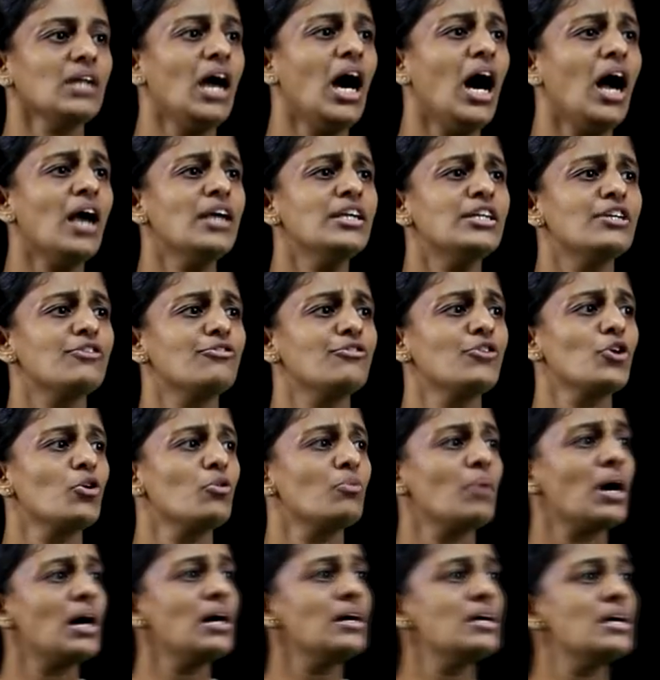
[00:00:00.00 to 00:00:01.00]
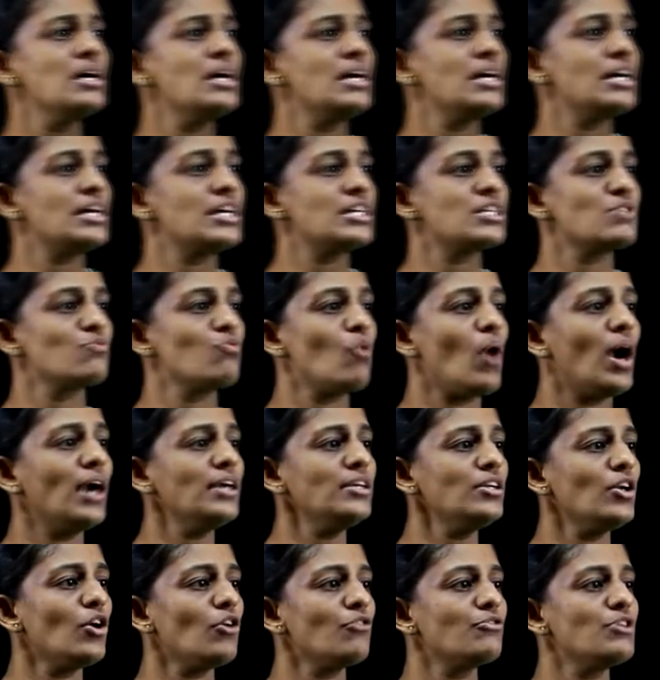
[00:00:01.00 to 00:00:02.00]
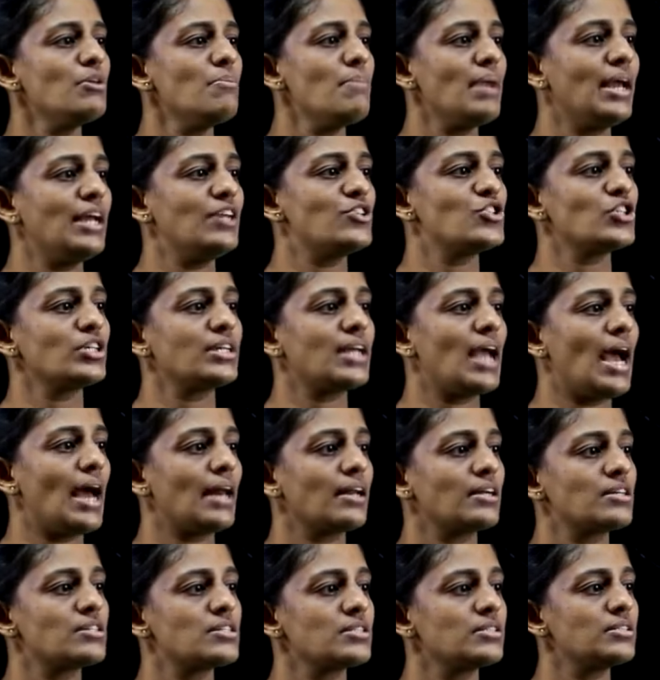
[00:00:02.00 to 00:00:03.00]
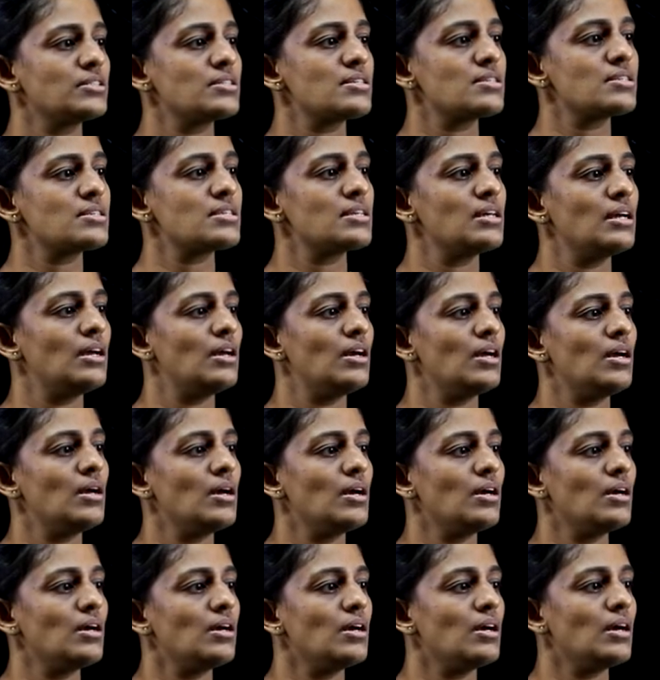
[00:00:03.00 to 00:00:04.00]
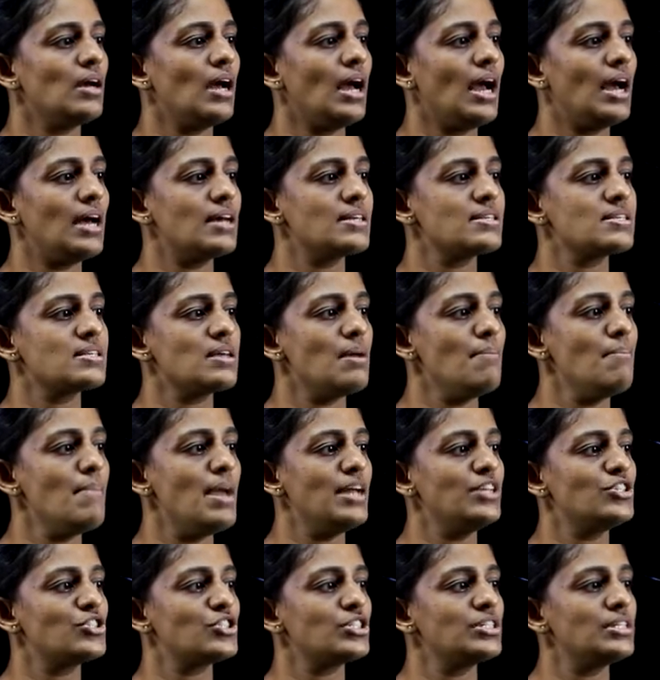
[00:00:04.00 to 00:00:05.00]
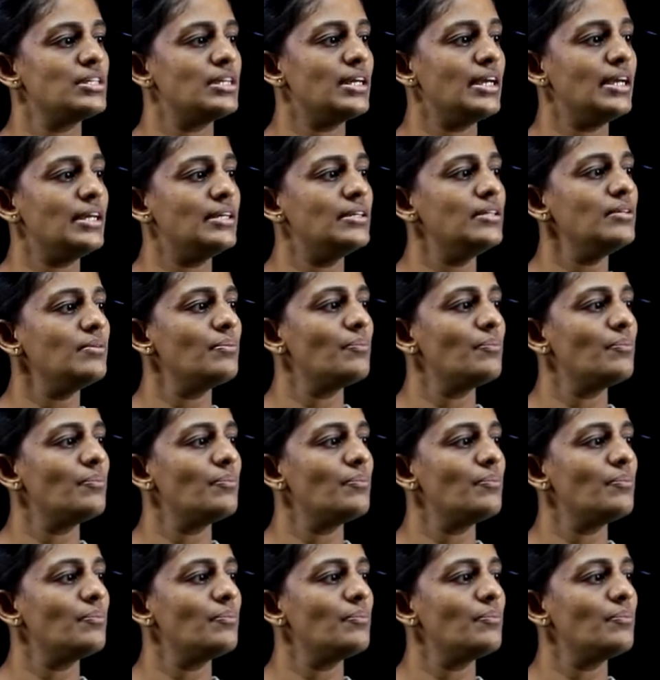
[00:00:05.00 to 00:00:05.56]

Aunt Ifeoma is one of the major characters as mentioned in